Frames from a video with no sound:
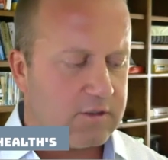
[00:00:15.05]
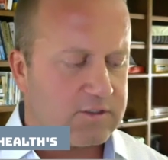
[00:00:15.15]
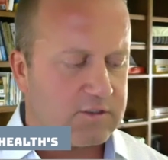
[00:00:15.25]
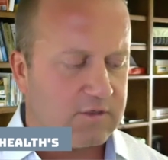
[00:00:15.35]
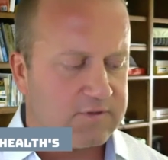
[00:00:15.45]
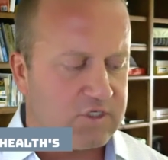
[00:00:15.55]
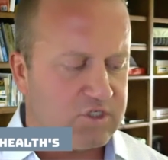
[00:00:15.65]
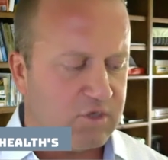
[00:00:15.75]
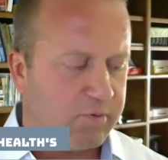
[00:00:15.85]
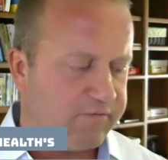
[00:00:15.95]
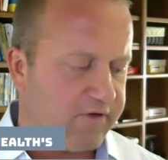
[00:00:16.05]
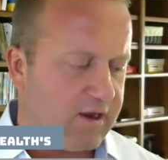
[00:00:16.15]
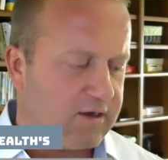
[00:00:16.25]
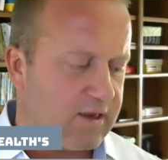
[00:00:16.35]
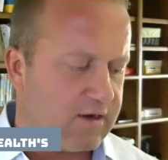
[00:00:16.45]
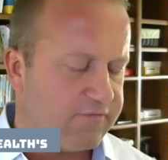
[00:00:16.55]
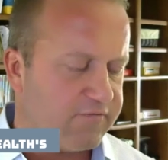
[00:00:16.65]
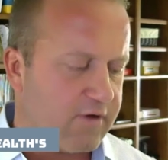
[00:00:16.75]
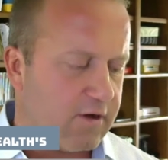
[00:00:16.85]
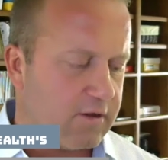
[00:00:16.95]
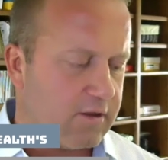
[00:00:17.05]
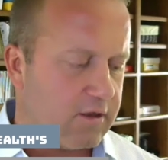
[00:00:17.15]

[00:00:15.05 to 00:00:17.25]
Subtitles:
the services you provide kind of fall